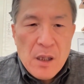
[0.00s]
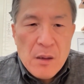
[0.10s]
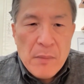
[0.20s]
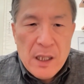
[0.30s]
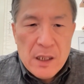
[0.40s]

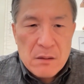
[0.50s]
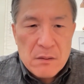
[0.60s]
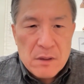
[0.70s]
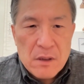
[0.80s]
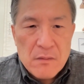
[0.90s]

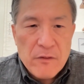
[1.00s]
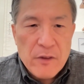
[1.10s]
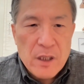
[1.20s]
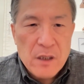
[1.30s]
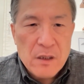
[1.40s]
Madden
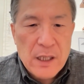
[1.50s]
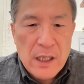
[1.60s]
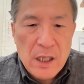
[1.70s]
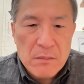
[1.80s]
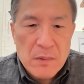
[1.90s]
video
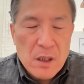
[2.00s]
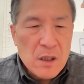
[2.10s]
game.